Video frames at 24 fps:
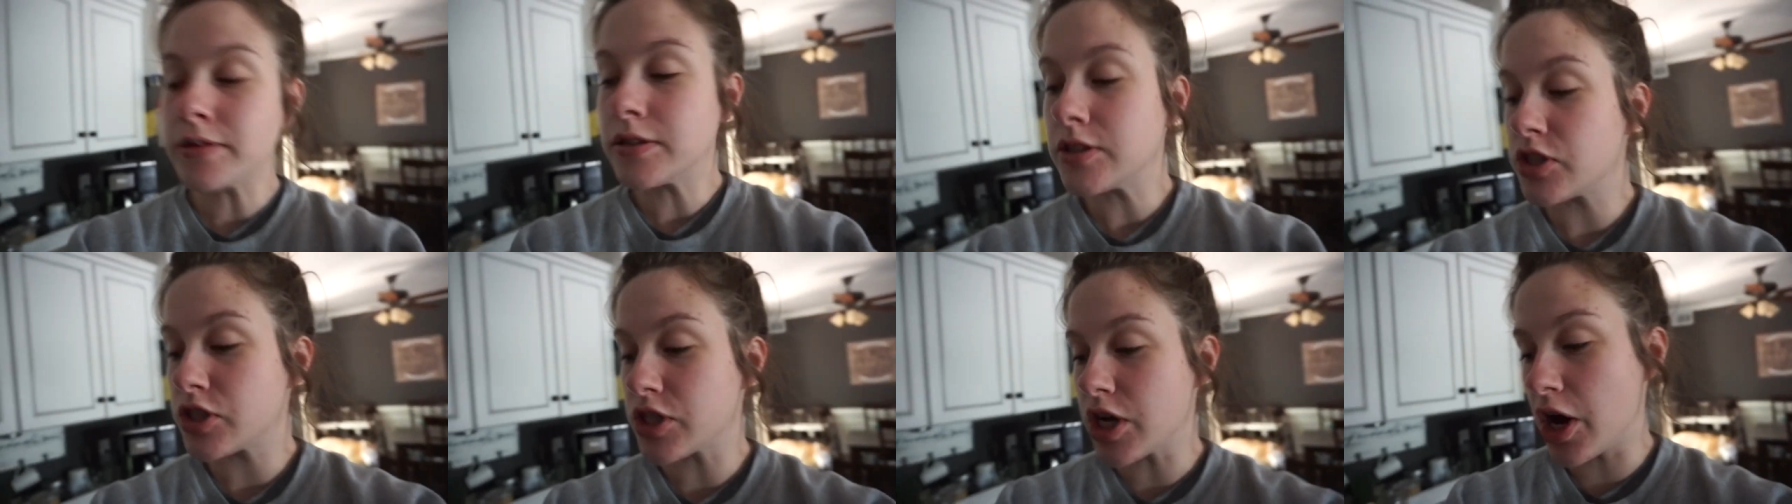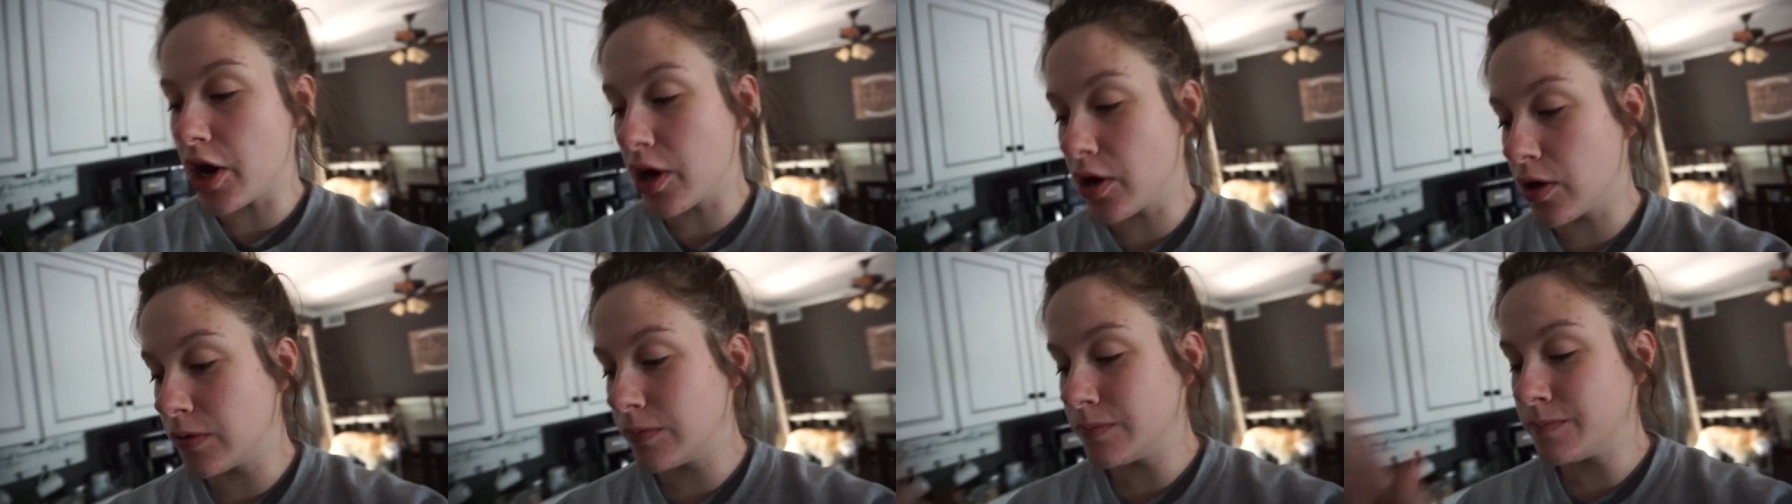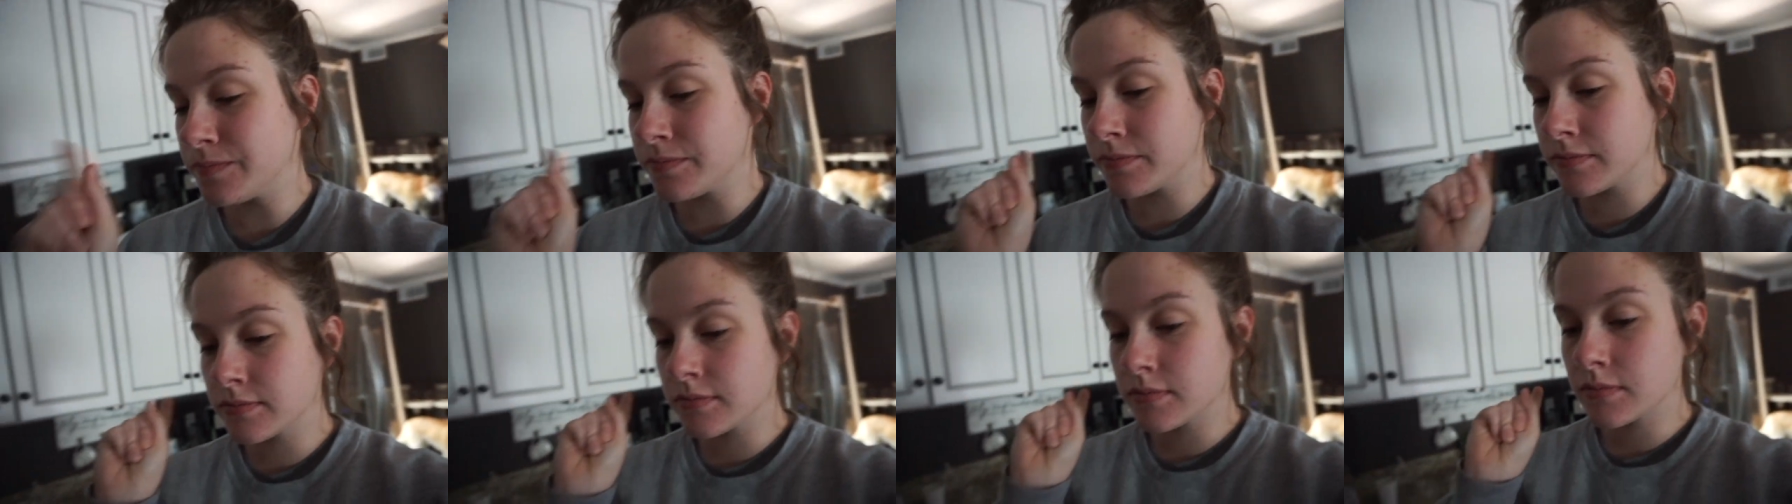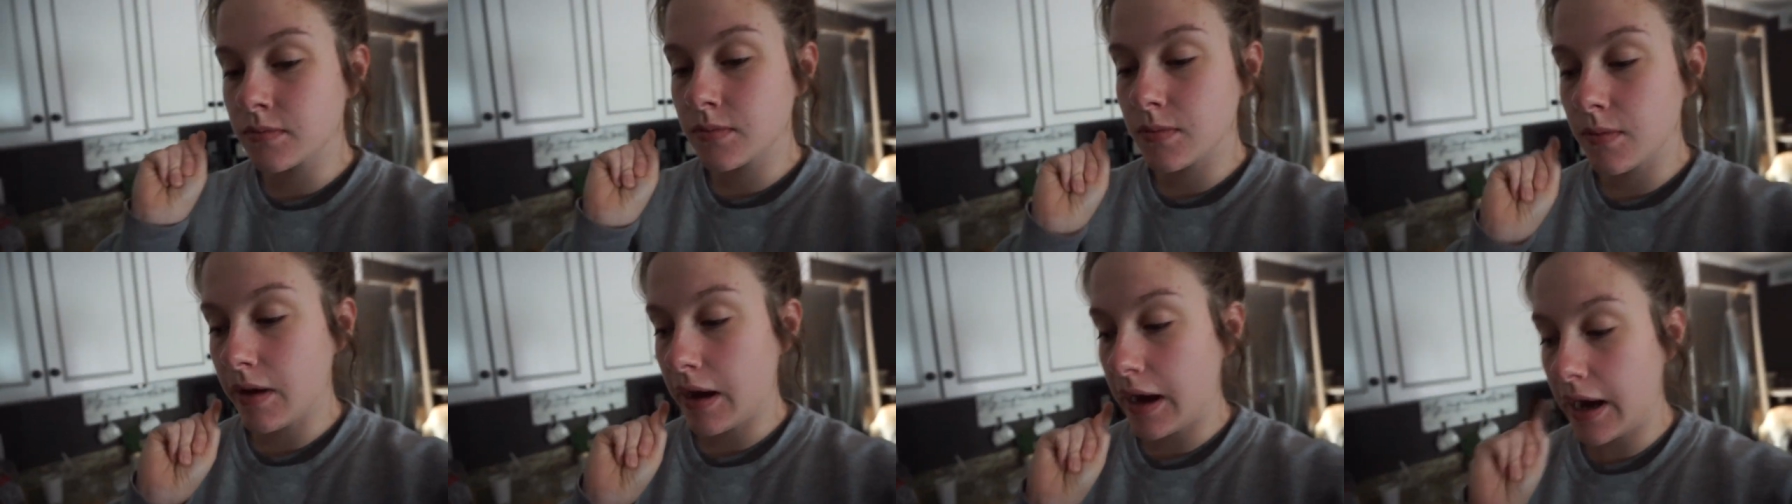So,
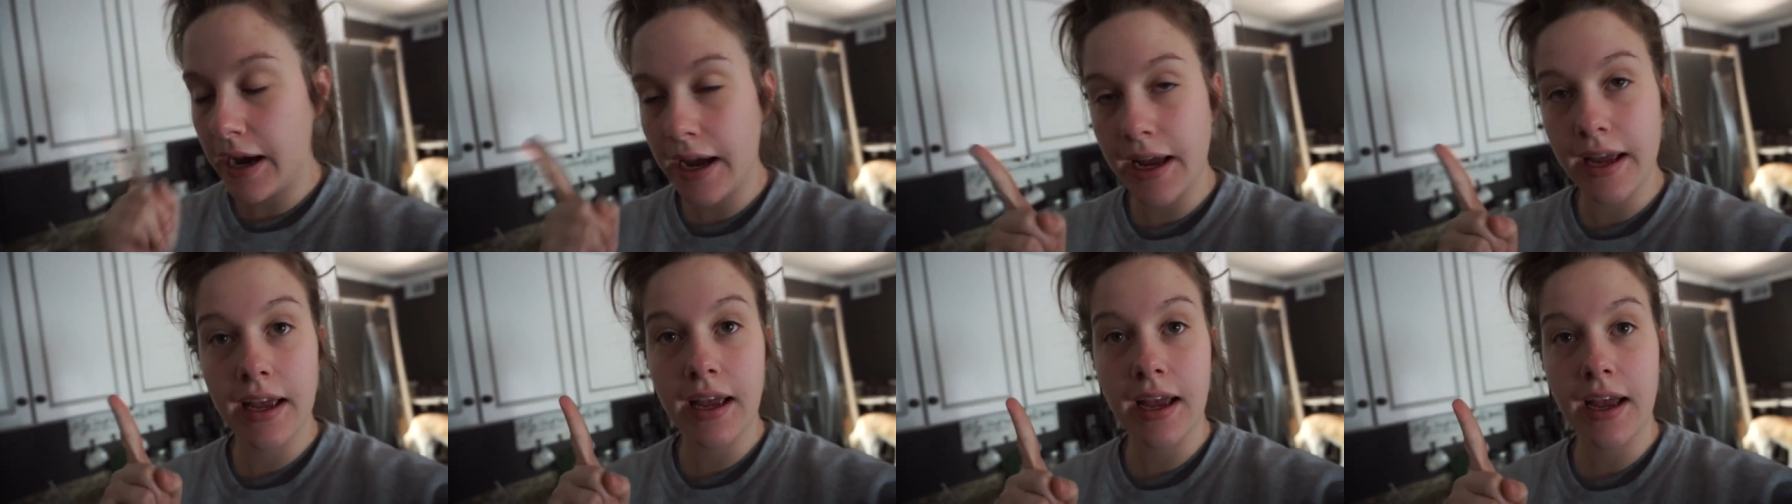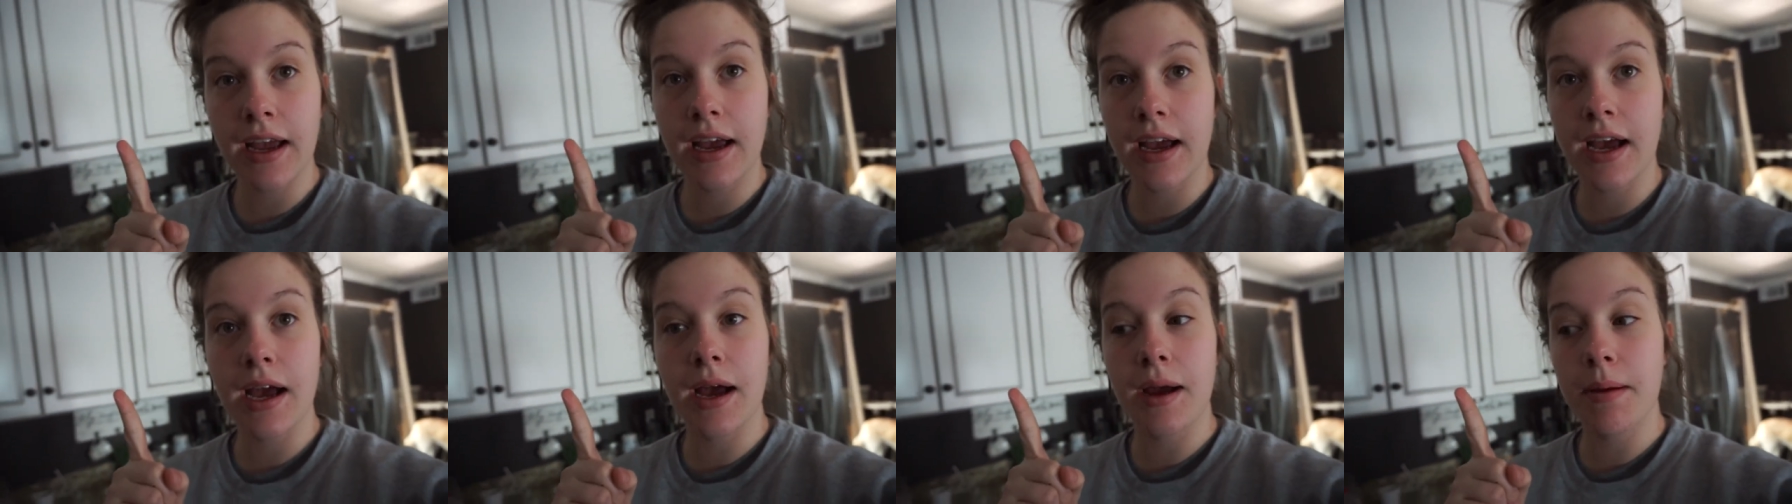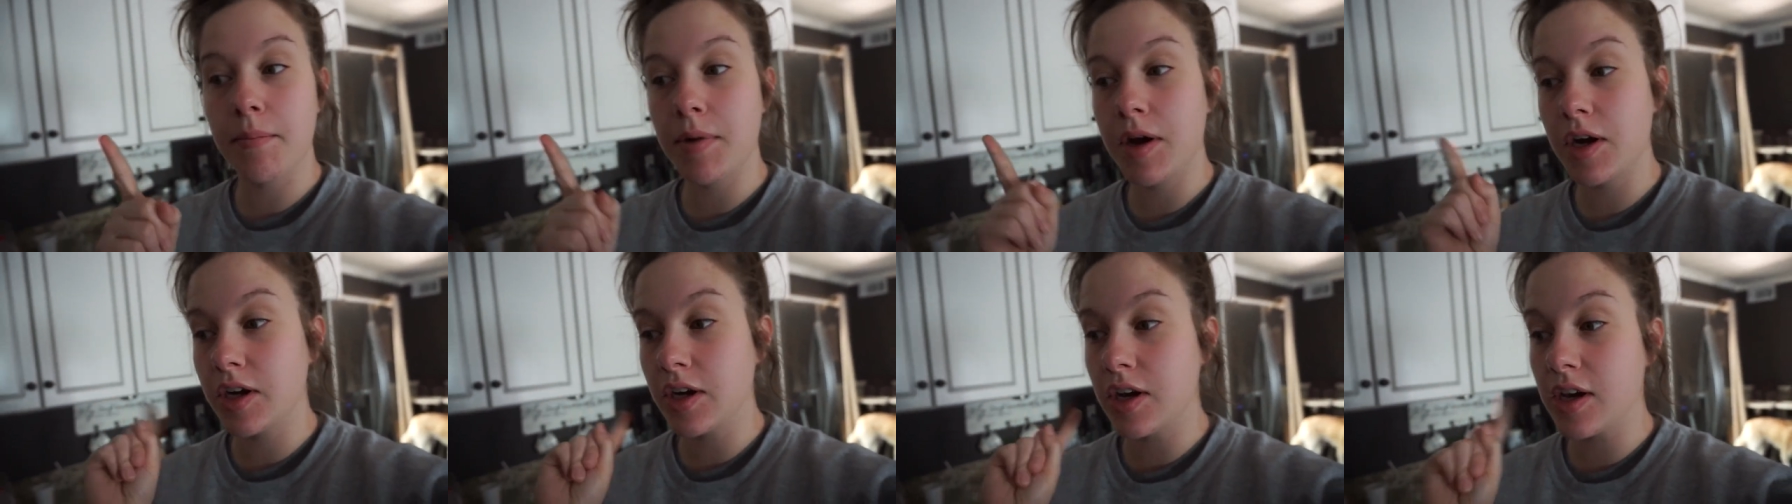I am